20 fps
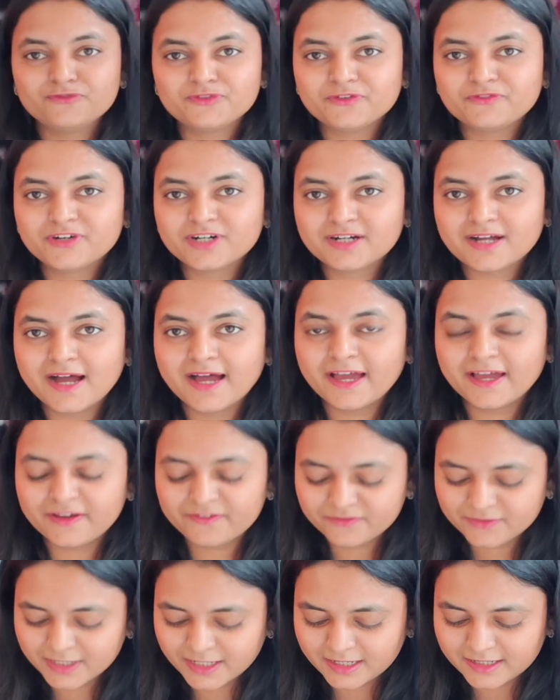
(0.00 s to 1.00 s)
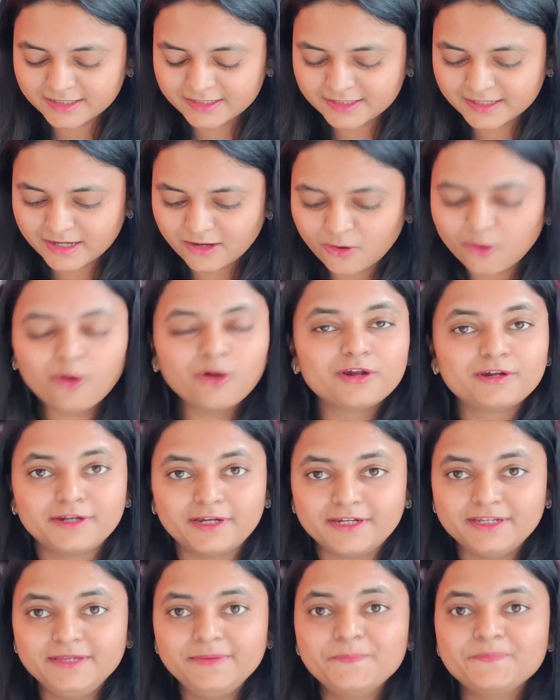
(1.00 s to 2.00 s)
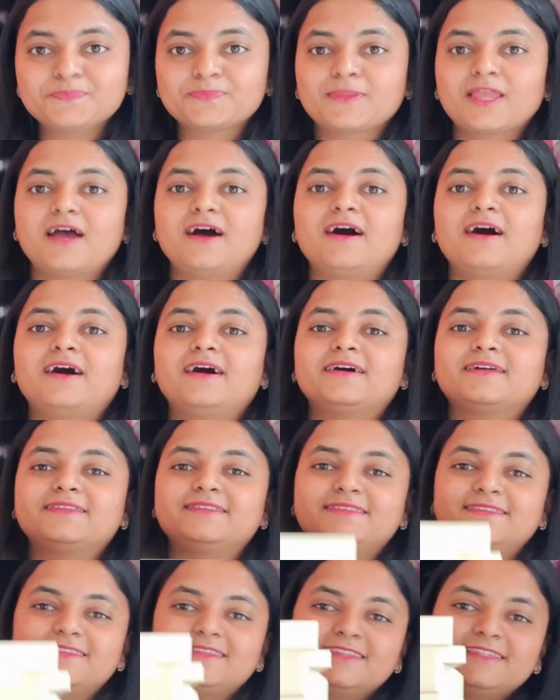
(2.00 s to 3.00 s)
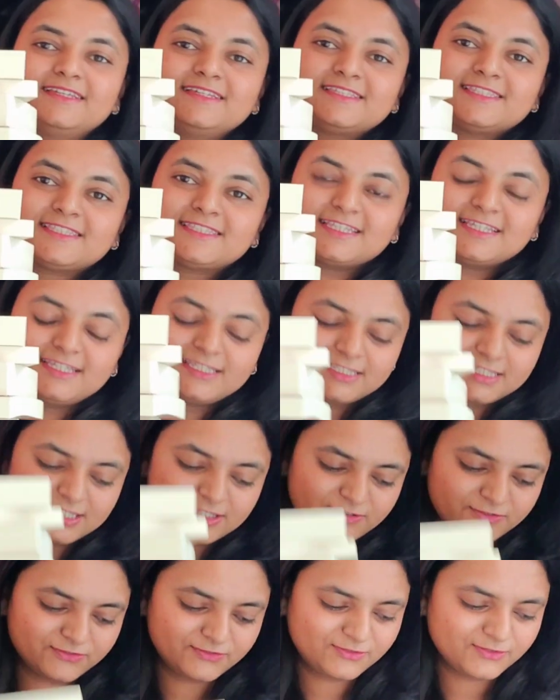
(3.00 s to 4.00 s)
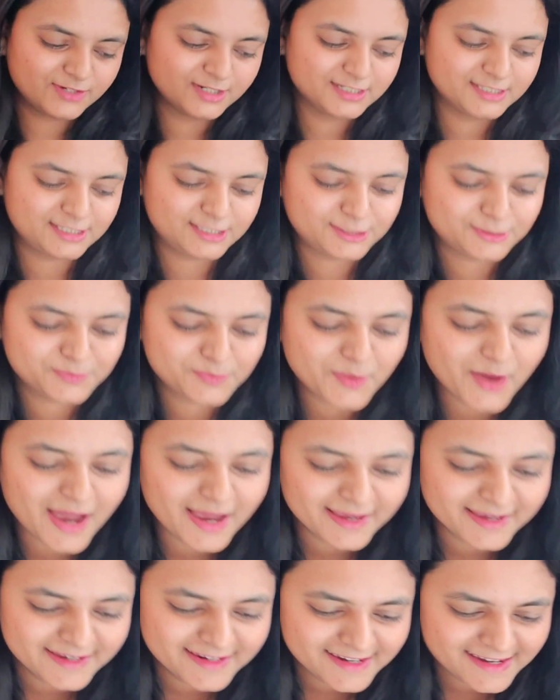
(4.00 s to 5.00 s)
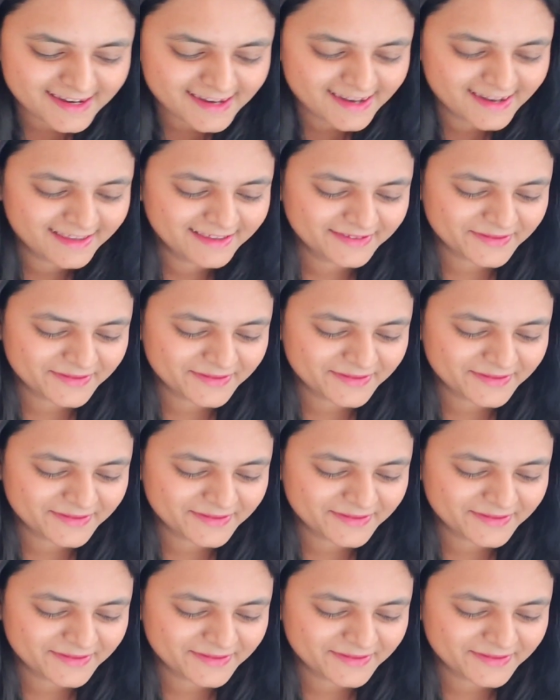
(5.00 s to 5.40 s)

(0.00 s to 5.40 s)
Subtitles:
of the work I have done already. This is the first pile.